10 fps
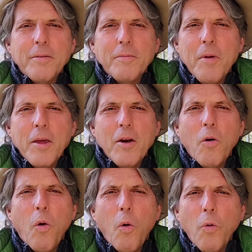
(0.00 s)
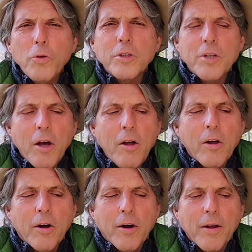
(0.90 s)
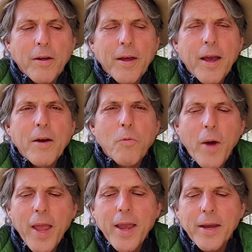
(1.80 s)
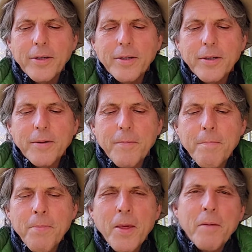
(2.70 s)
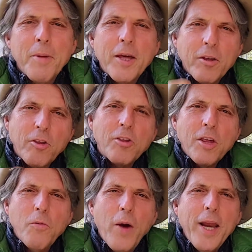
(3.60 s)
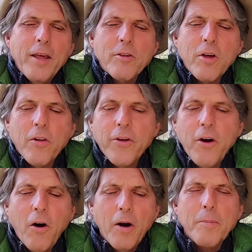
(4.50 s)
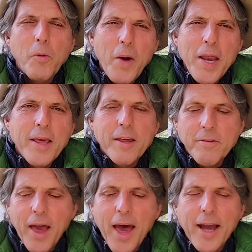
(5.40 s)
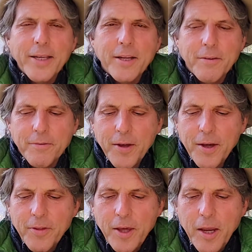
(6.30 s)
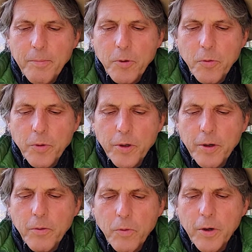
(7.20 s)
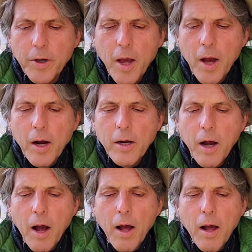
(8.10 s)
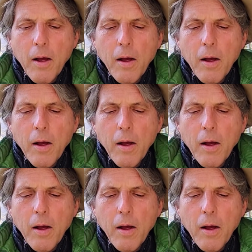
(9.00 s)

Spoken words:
Hold your tongue and wait. Because you see, waiting is not only hard, but waiting is active. The Hebrew word kava,